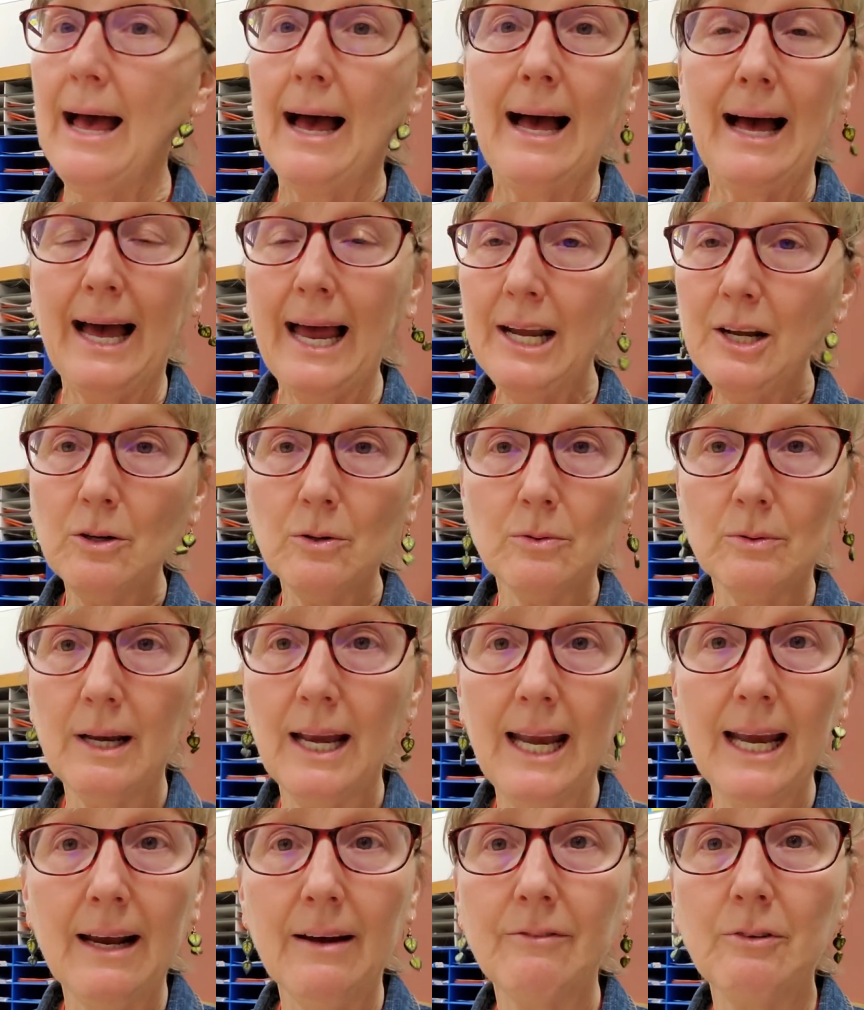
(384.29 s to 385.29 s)
I don't
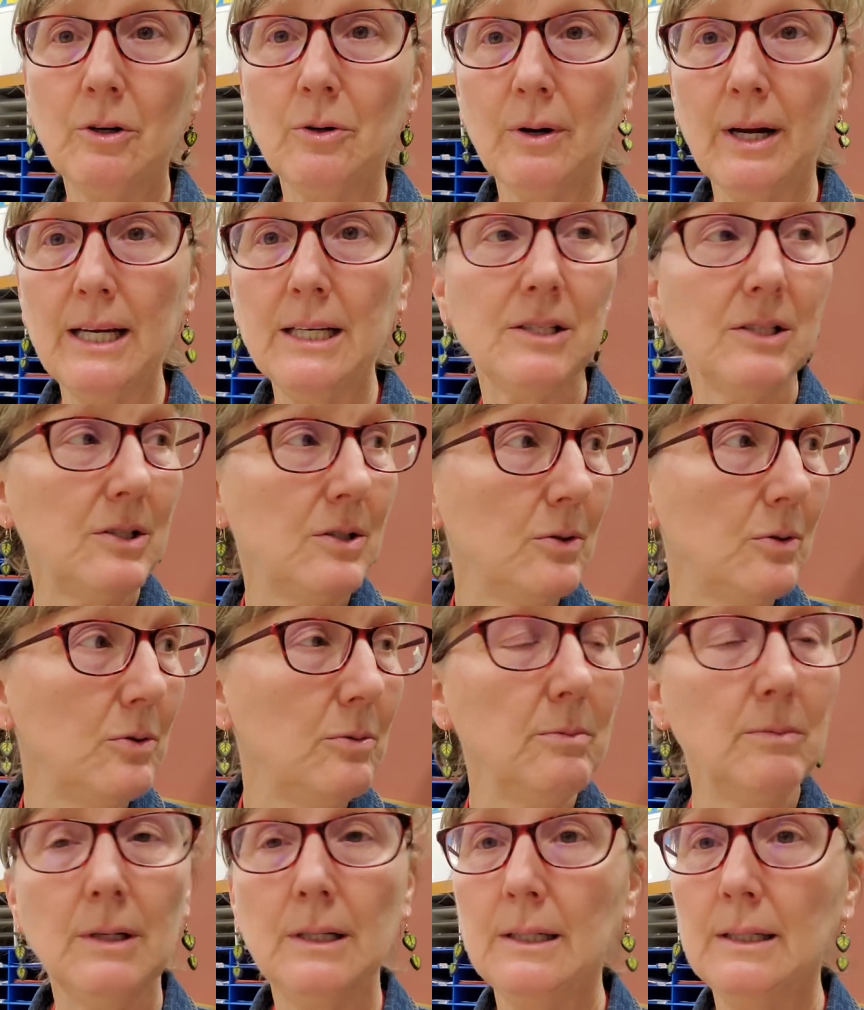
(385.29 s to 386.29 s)
have great
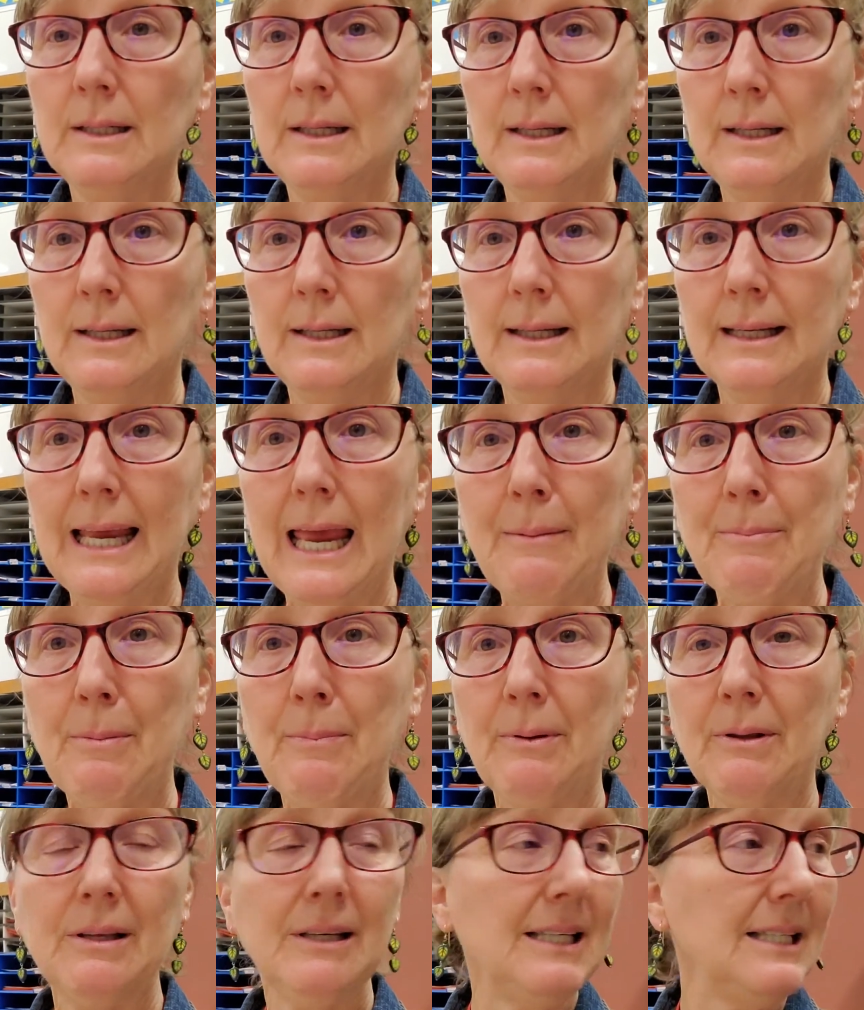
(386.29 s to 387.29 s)
Zoom
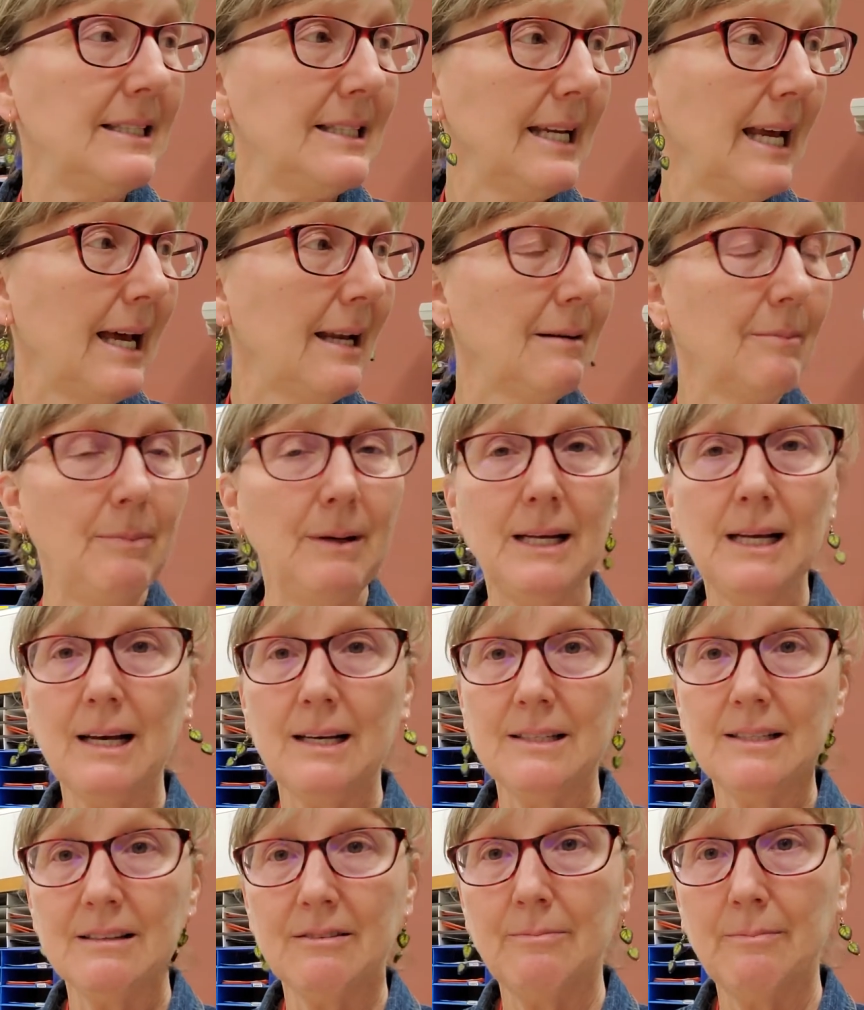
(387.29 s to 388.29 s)
capabilities yet
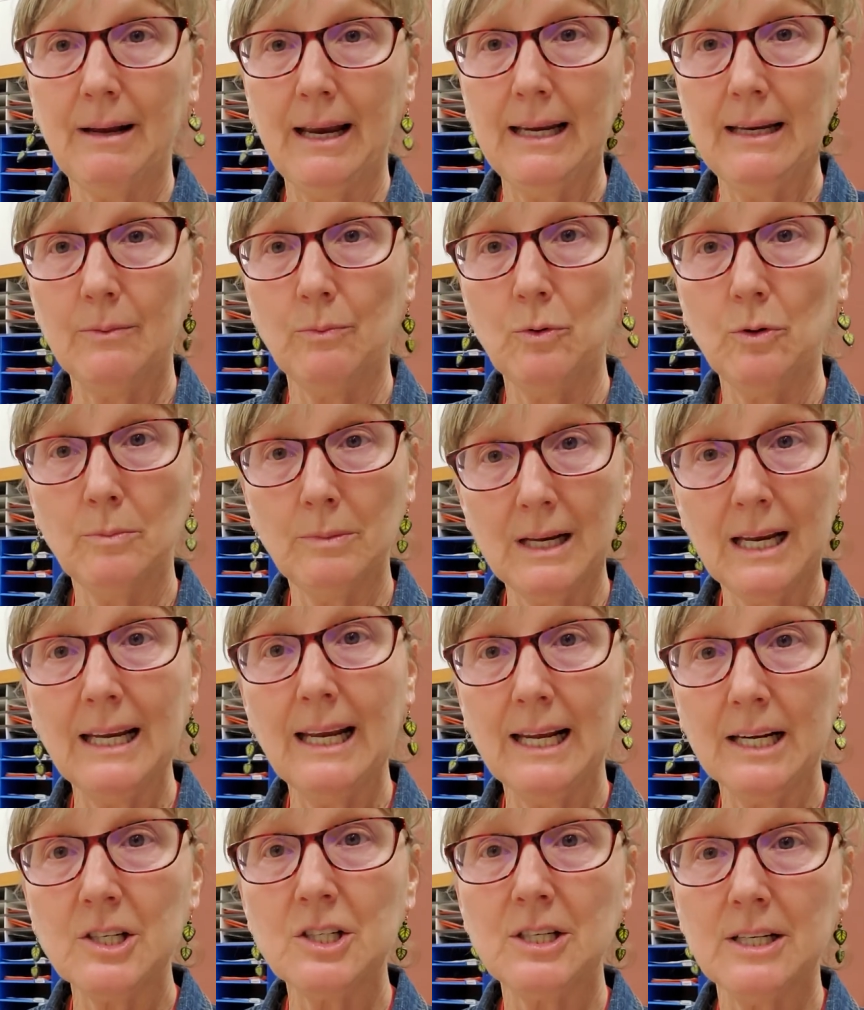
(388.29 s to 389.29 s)
because of my room
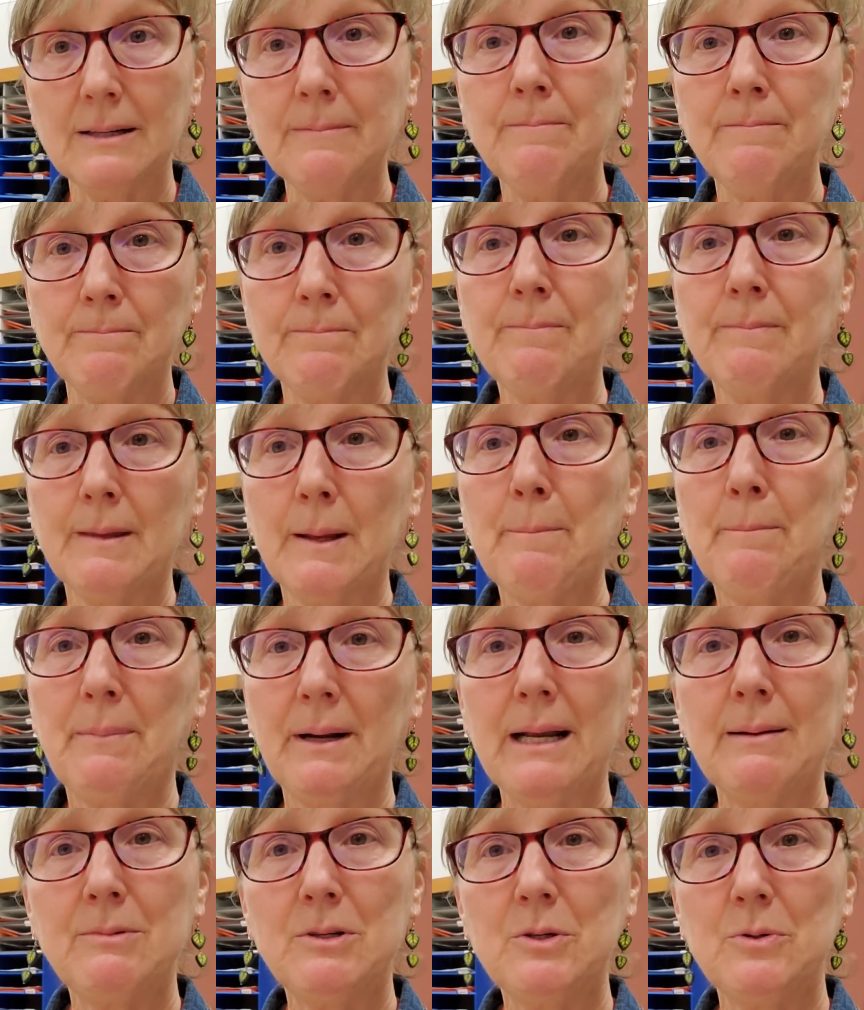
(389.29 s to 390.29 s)
connection,
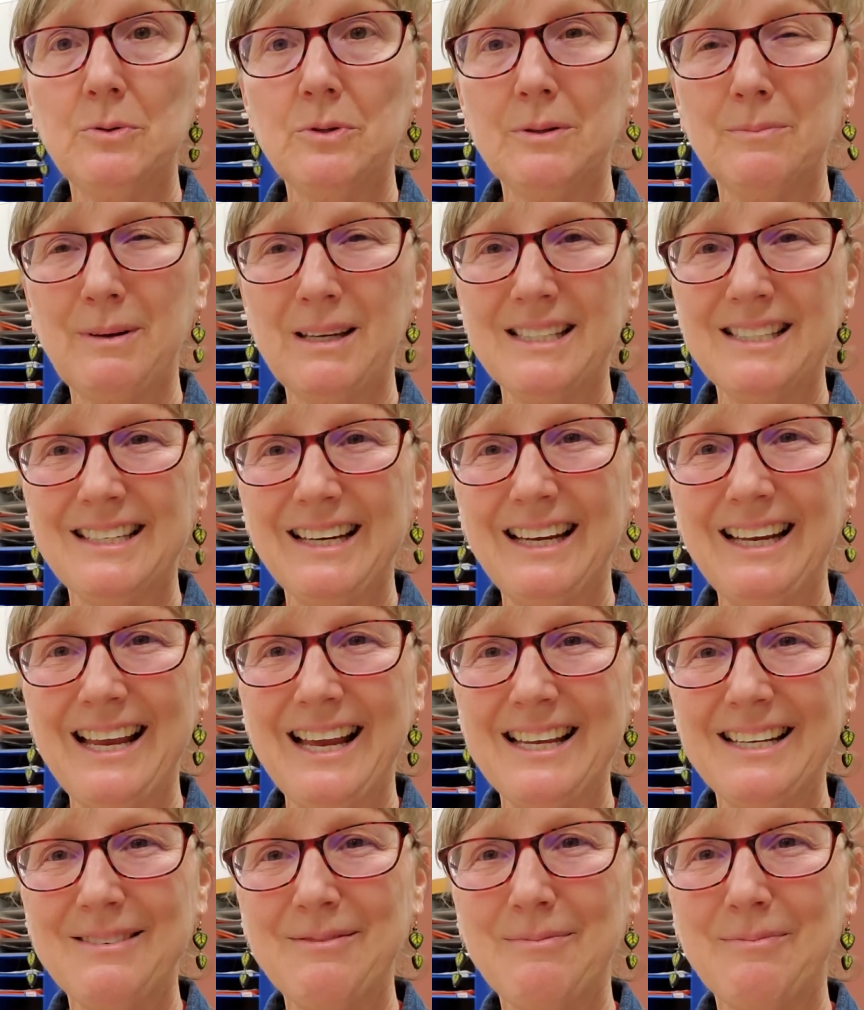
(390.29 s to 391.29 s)
but I'm doing the best I
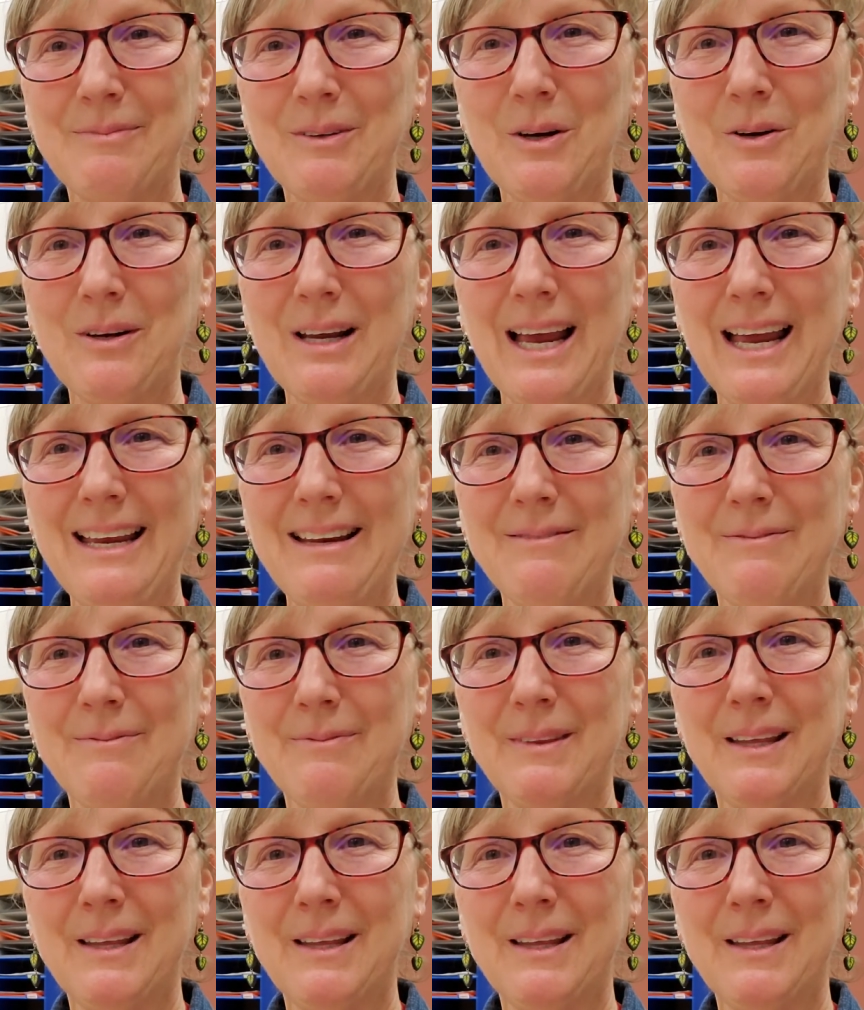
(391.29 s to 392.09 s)
can. Okay?